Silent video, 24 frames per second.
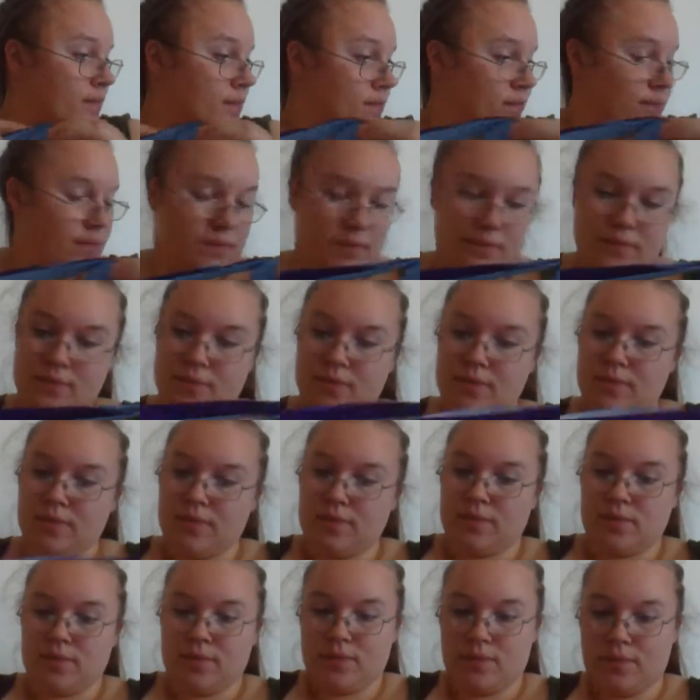
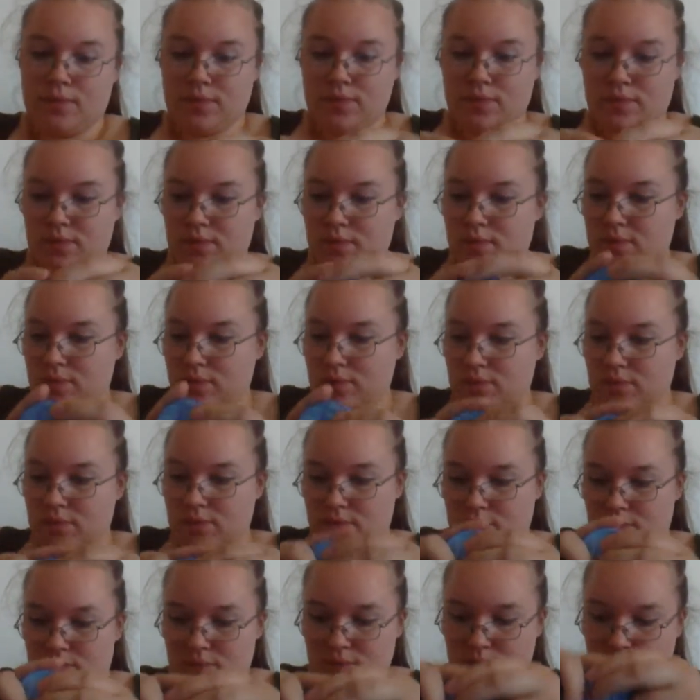
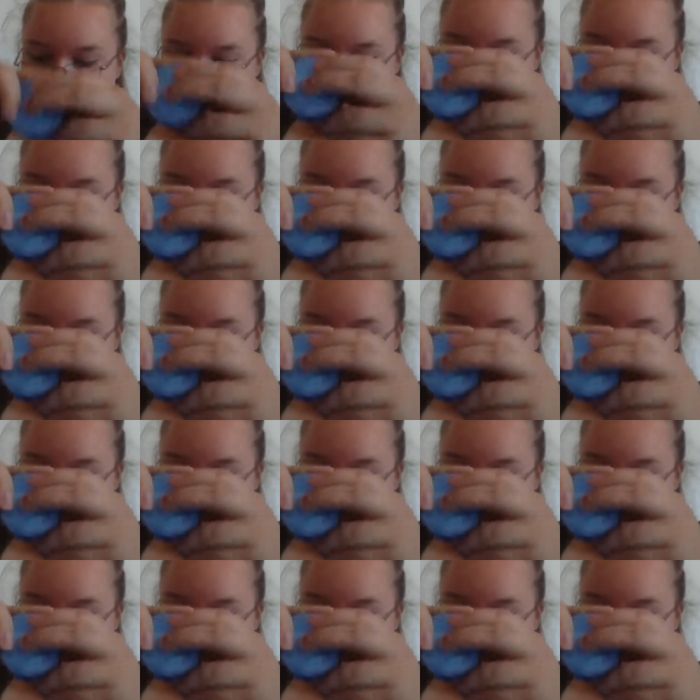No one is speaking in this clip.